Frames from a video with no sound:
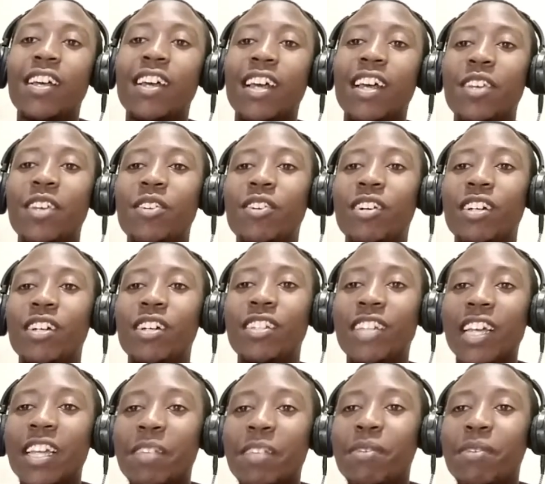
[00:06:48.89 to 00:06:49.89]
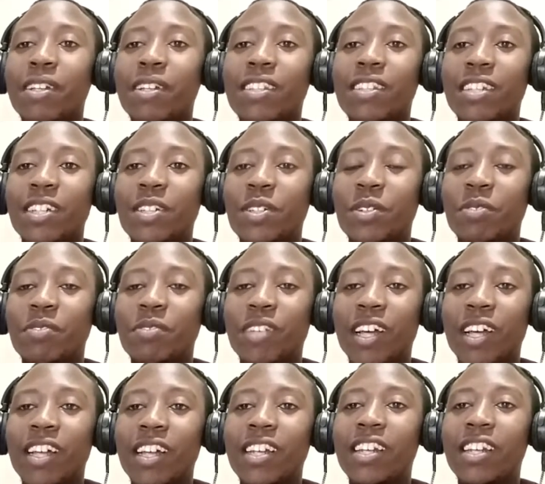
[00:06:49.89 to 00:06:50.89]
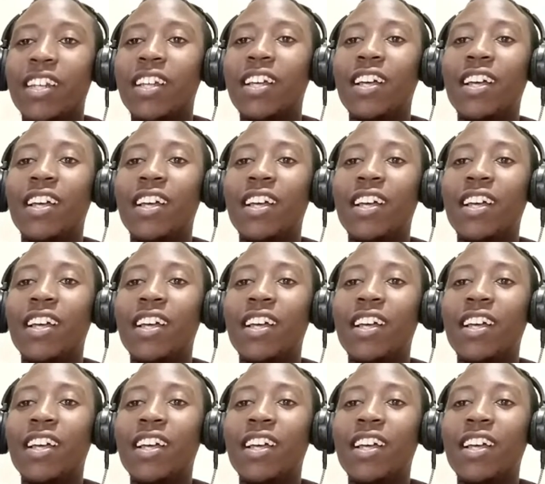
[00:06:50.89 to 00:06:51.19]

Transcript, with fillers: and your assignments that you've done.